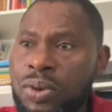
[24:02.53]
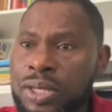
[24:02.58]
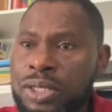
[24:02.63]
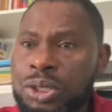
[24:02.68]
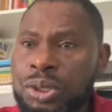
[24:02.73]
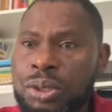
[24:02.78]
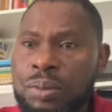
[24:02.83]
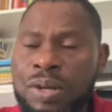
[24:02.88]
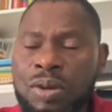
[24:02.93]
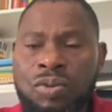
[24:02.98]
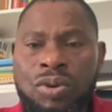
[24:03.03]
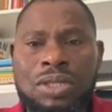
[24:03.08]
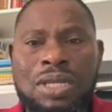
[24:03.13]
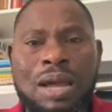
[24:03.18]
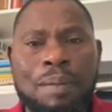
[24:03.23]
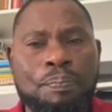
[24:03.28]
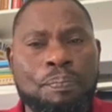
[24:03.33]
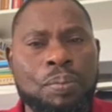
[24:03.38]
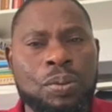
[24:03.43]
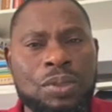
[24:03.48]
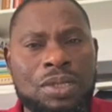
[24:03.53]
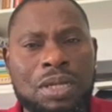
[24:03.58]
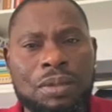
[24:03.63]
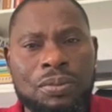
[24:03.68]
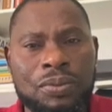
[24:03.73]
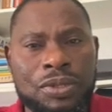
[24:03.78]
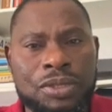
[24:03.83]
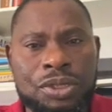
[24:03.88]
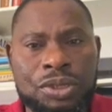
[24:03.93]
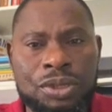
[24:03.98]
instruments. What are
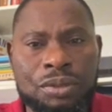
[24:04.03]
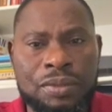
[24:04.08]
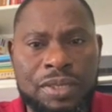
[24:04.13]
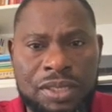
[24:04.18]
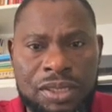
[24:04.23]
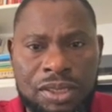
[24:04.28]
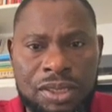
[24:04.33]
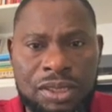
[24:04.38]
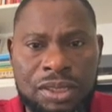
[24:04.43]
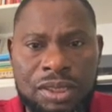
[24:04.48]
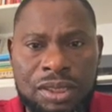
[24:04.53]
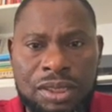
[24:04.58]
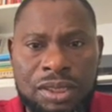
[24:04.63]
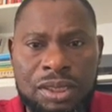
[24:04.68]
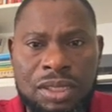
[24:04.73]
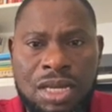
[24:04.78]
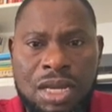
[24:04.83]
putable instruments?